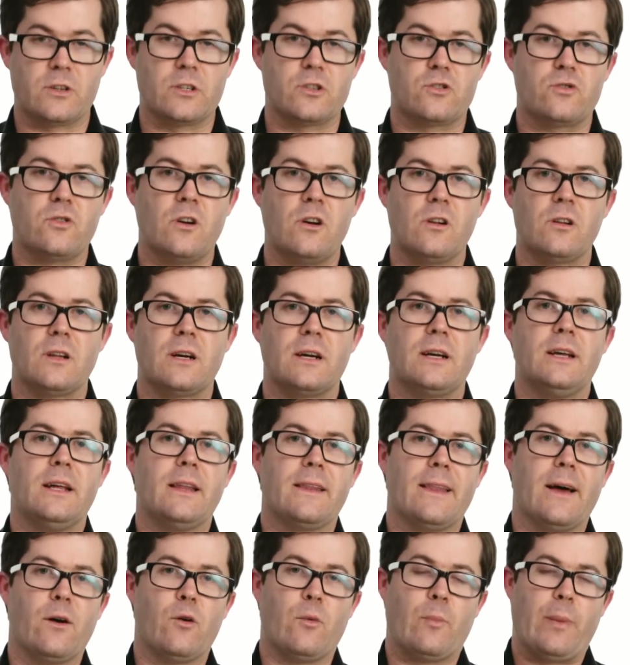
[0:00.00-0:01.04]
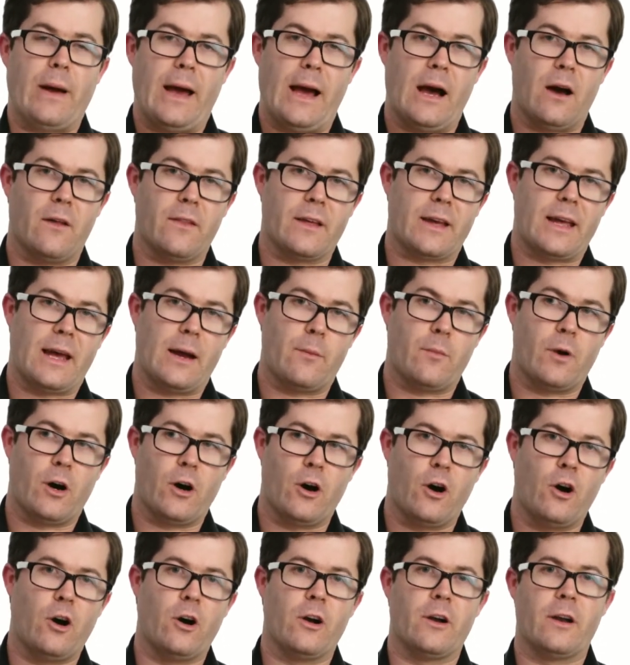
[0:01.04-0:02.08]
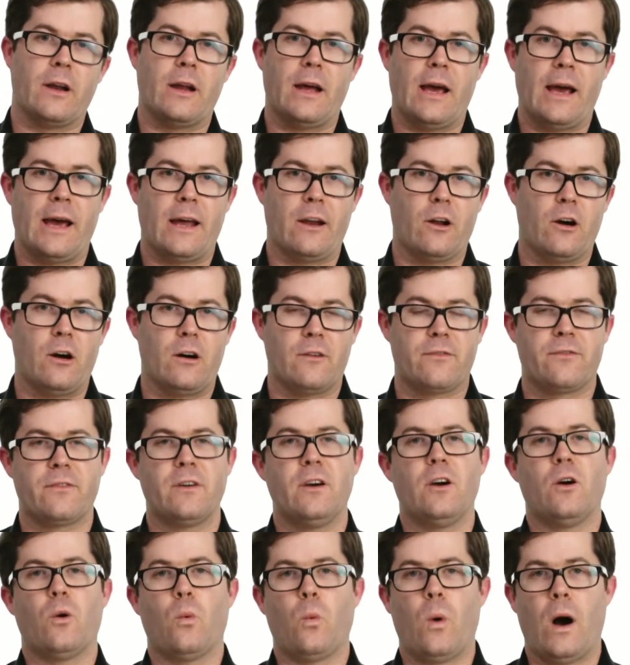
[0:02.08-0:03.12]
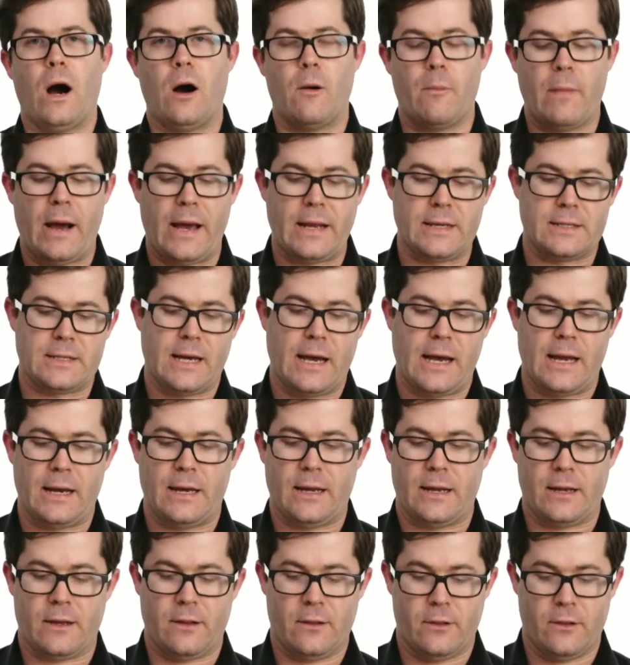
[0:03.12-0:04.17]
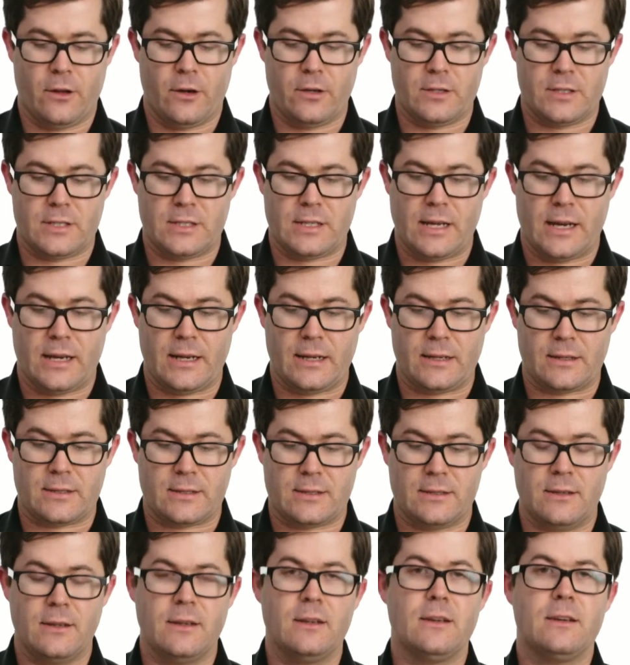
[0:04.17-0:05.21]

controller that will power the camera on and off while maintaining those settings.